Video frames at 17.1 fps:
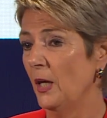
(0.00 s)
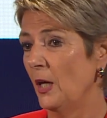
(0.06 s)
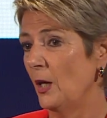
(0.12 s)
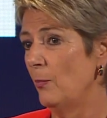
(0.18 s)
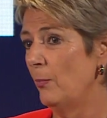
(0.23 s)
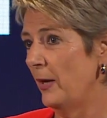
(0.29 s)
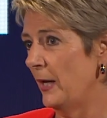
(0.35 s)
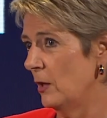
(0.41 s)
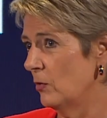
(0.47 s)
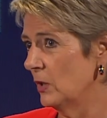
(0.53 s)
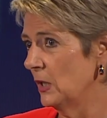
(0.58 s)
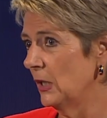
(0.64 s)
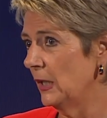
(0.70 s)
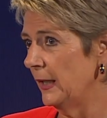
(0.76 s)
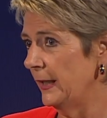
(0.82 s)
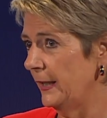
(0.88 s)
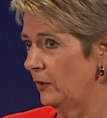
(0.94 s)

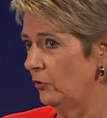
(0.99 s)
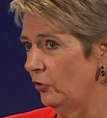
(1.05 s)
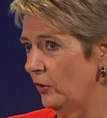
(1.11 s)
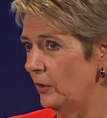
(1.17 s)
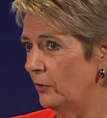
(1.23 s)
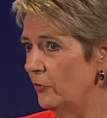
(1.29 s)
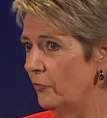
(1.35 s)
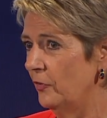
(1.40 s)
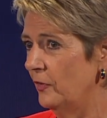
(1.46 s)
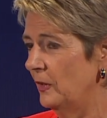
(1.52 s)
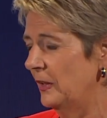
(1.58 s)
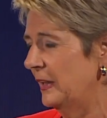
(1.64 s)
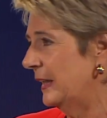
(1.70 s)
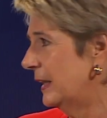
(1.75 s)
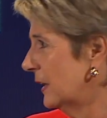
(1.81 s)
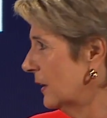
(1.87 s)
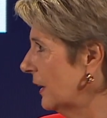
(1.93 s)
apparently chosen
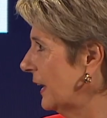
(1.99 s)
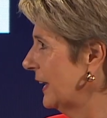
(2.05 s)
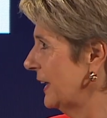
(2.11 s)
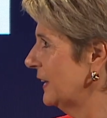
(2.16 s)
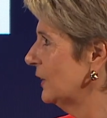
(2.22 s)
nearly